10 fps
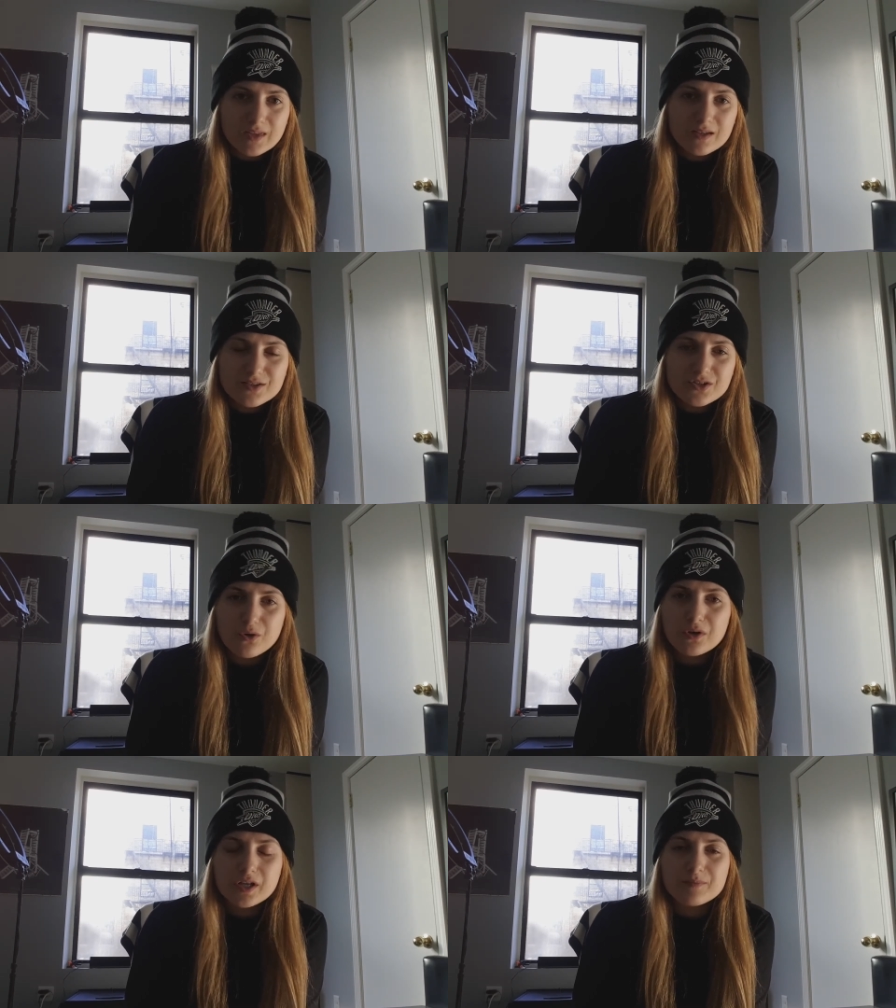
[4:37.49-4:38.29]
It's
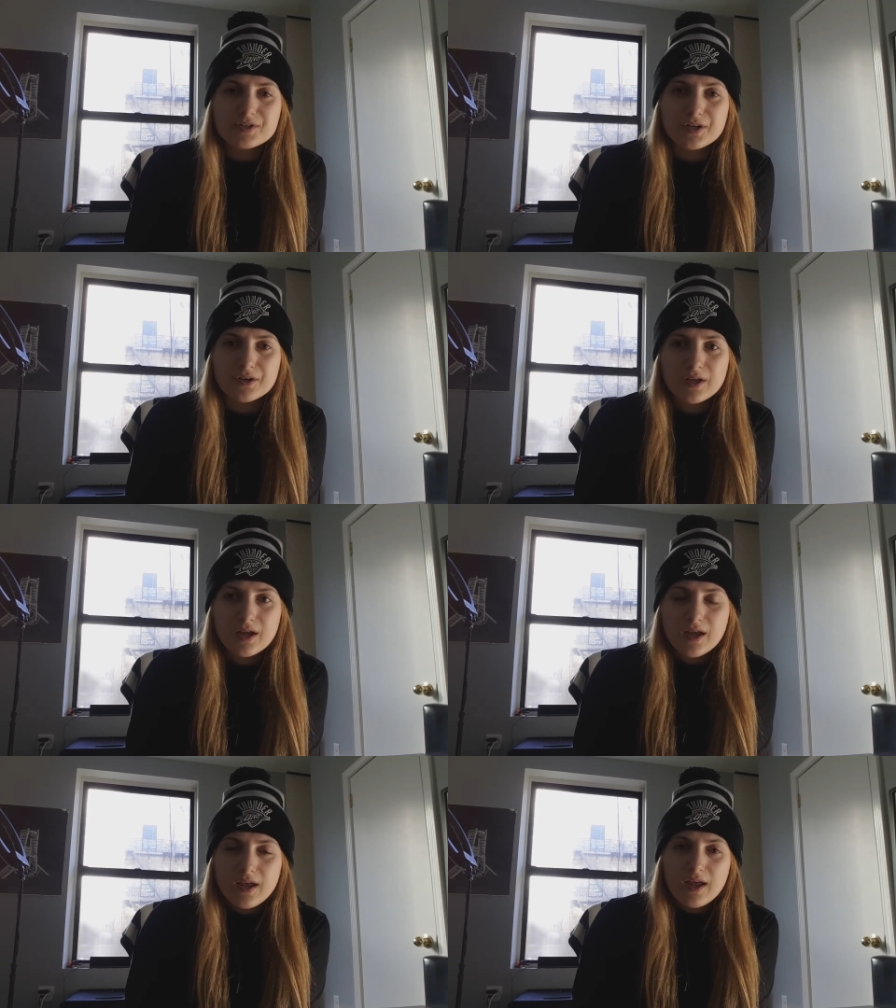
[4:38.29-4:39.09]
totally absurd.
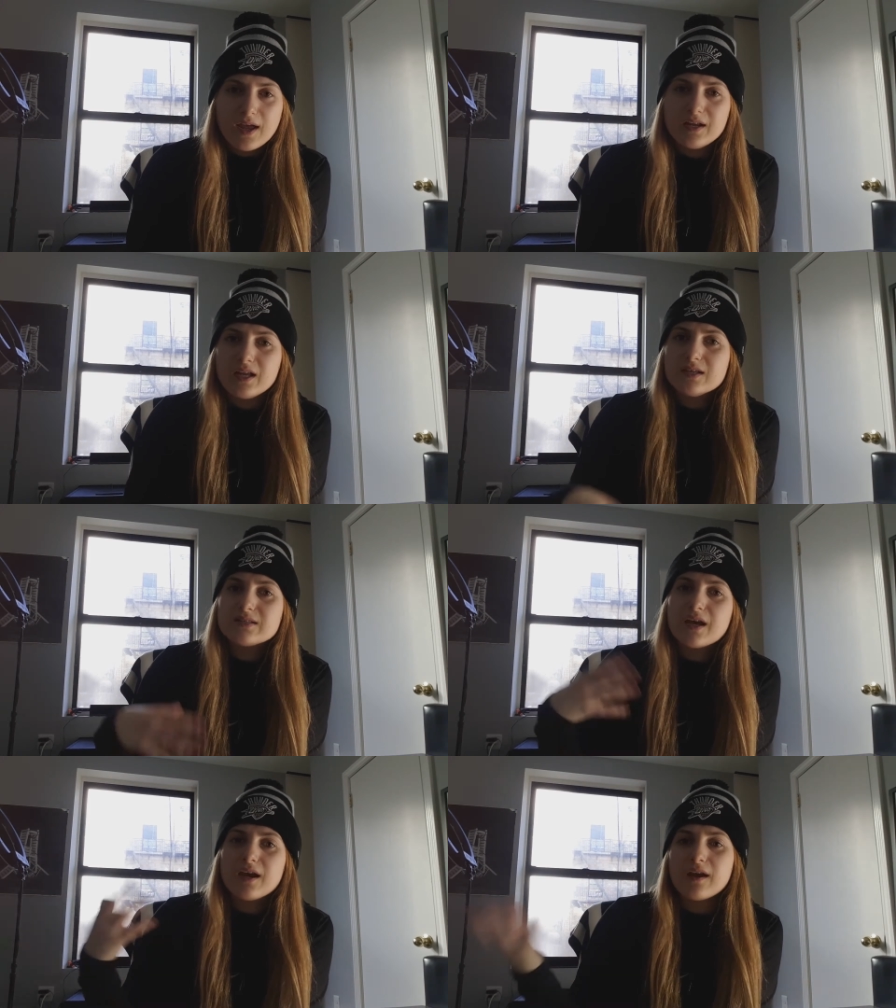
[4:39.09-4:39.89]
And
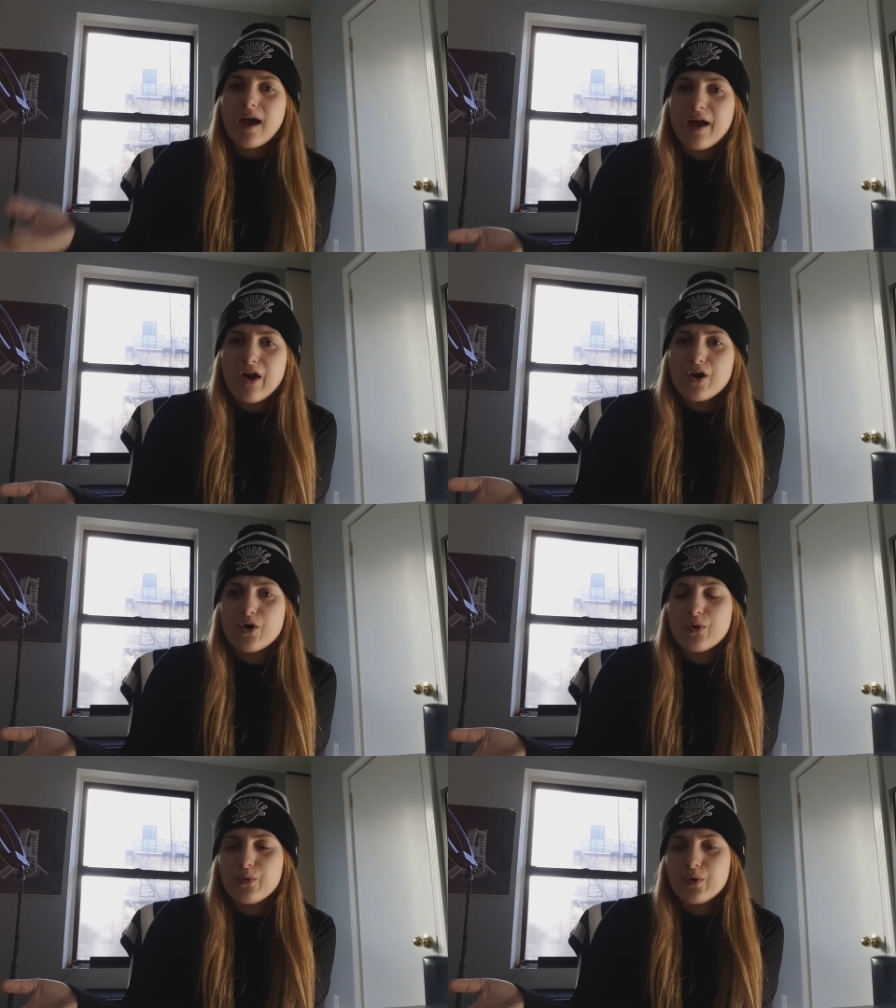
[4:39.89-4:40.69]
he's saying
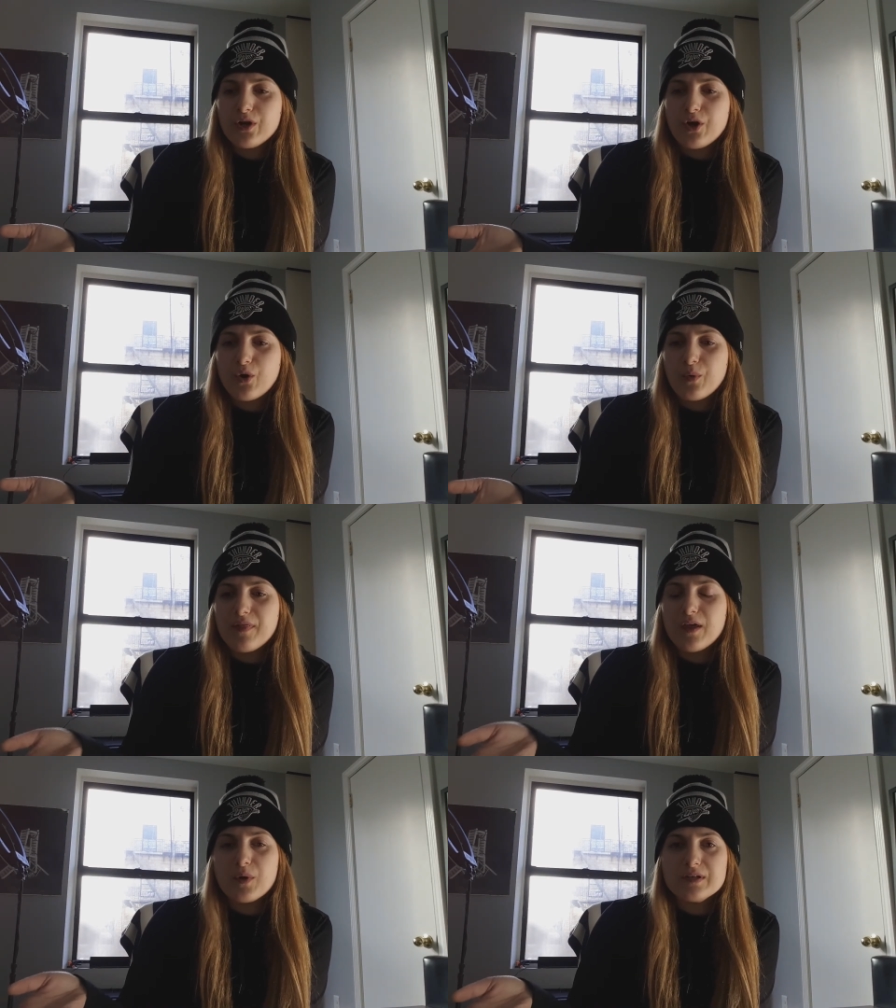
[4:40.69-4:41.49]
how,
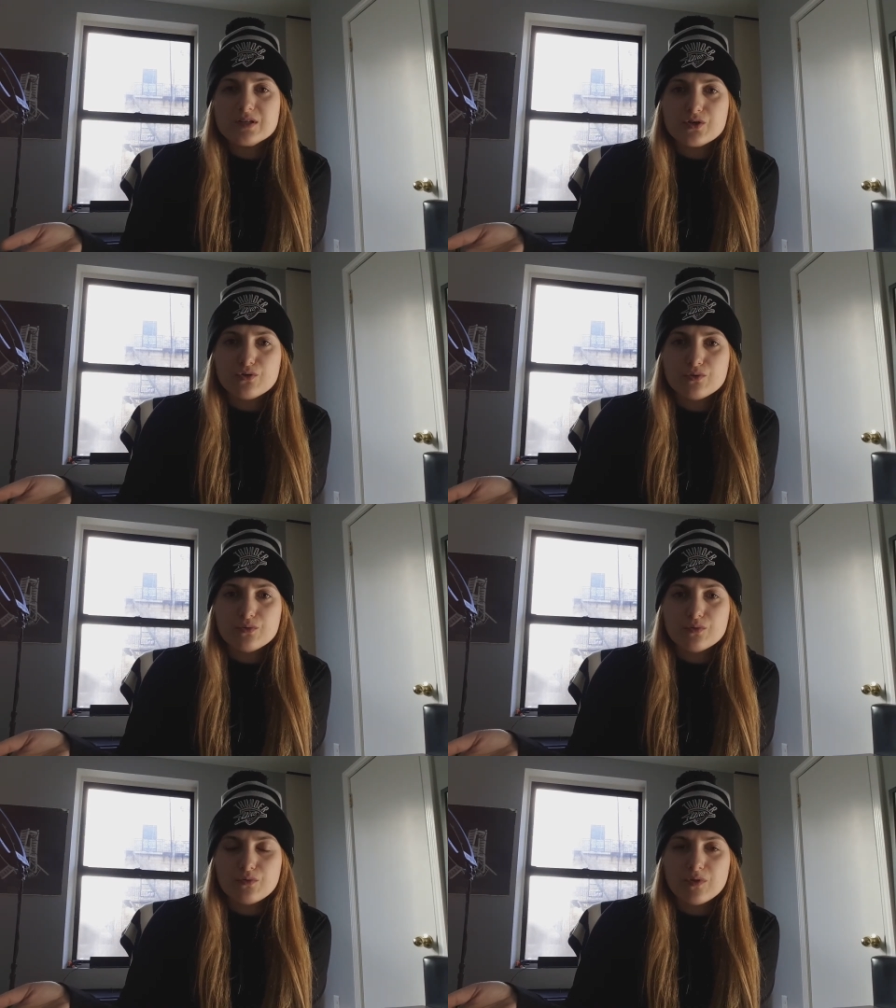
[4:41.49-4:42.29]
when they went
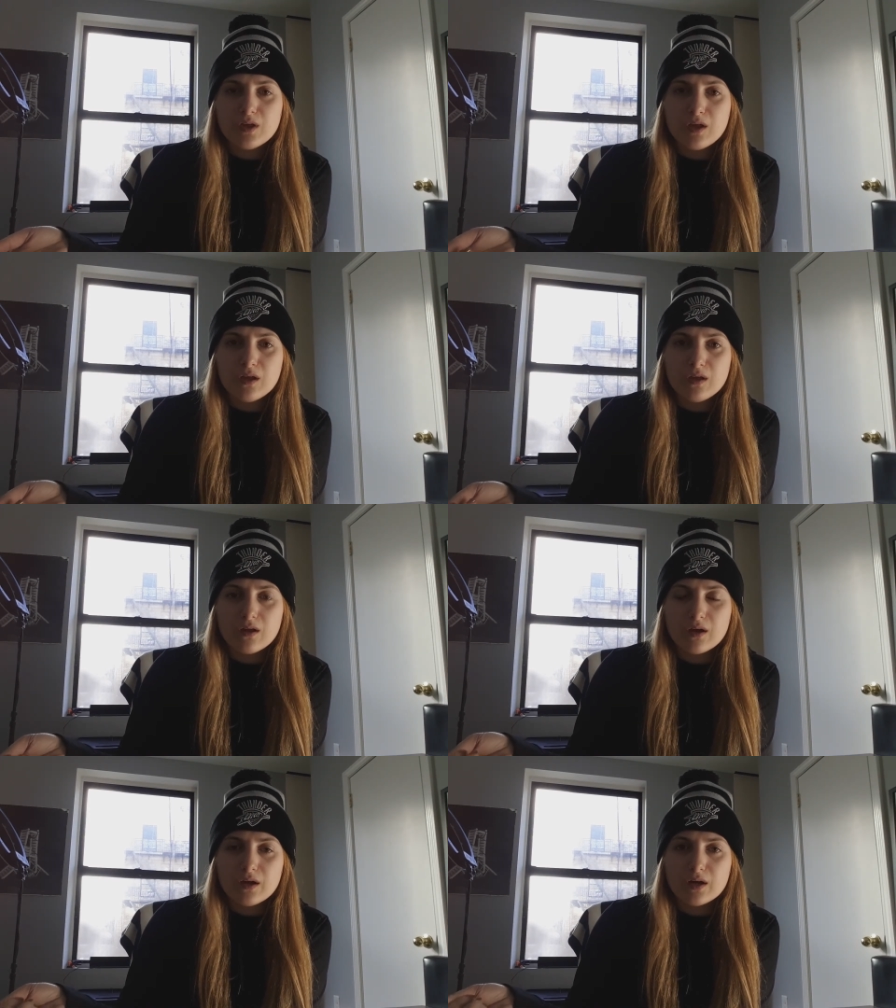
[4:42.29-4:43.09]
to
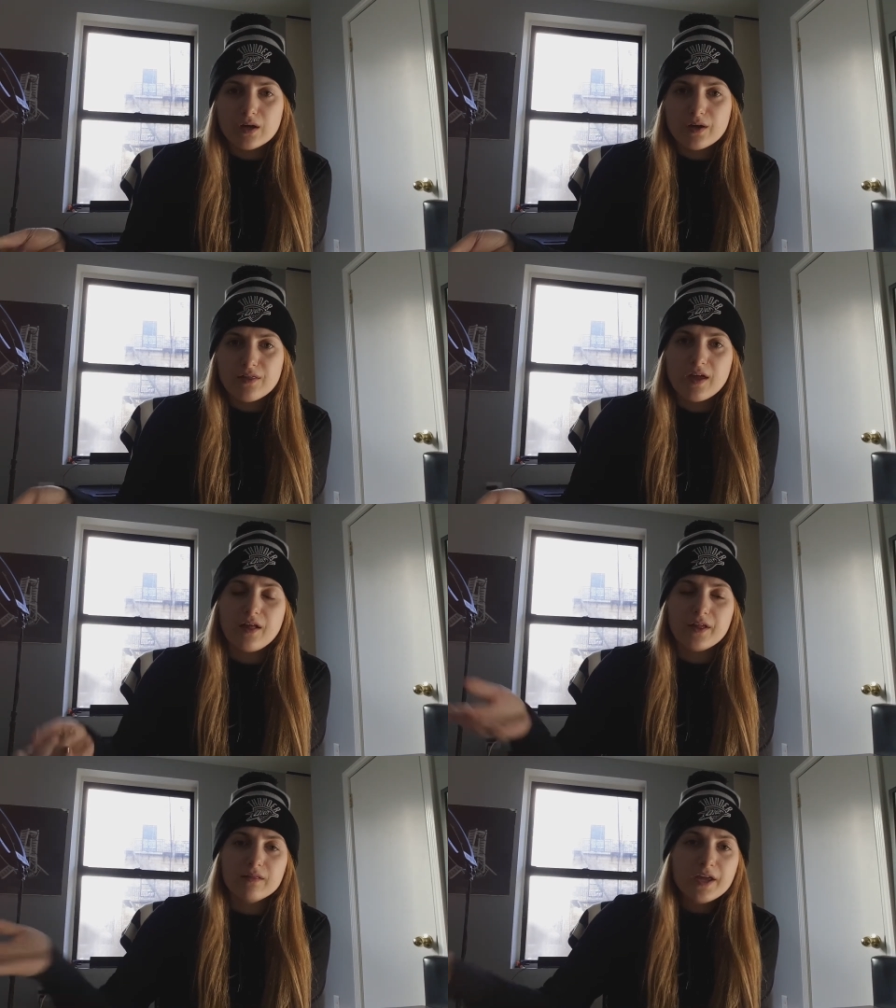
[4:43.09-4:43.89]
the
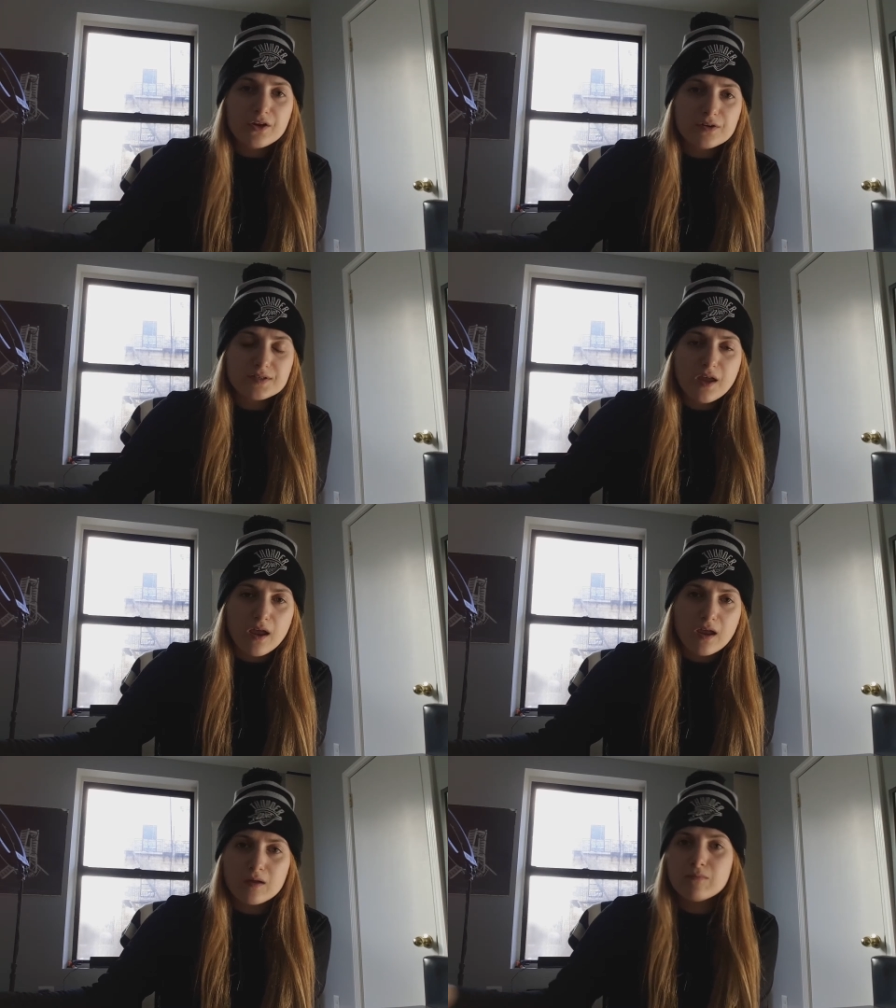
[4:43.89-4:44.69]
LA Lakers
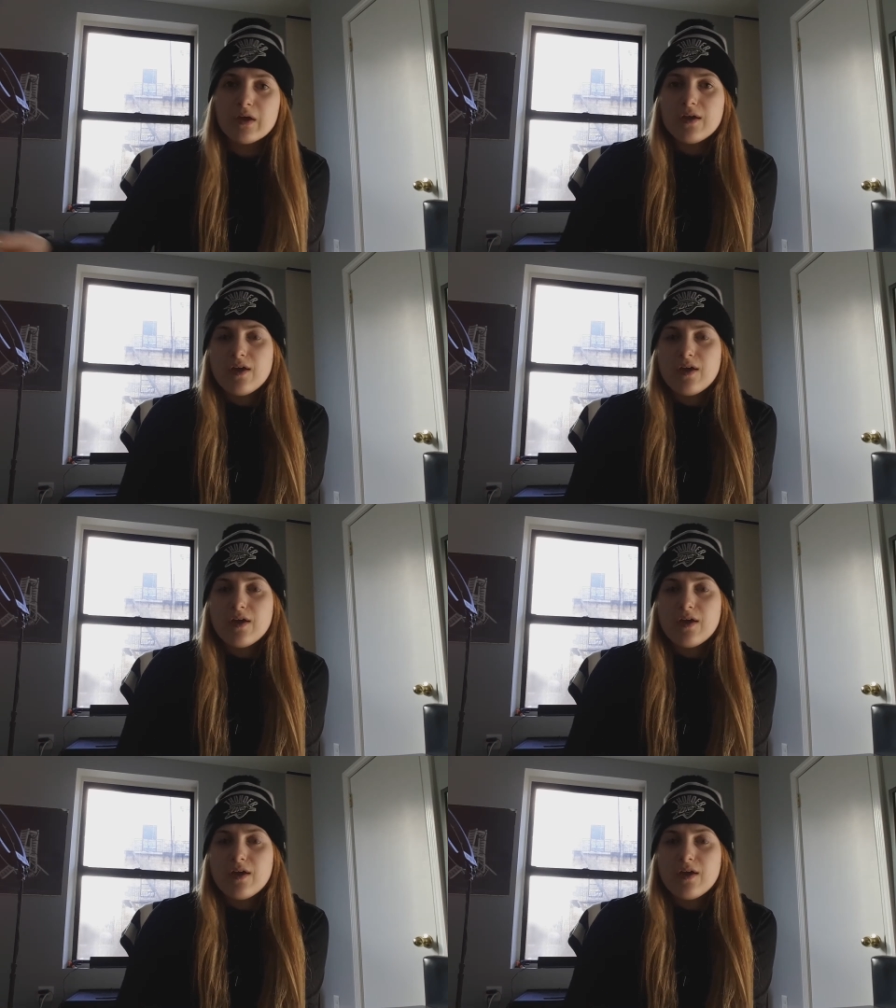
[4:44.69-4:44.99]
game,